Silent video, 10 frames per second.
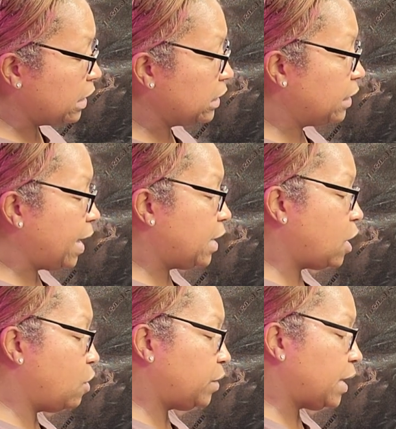clay
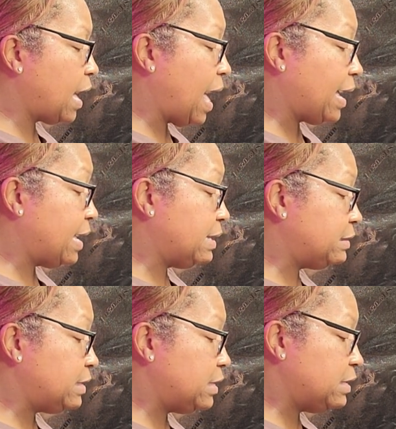coating, I can't
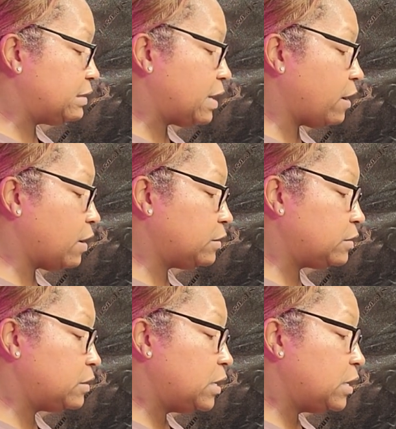see these carrots.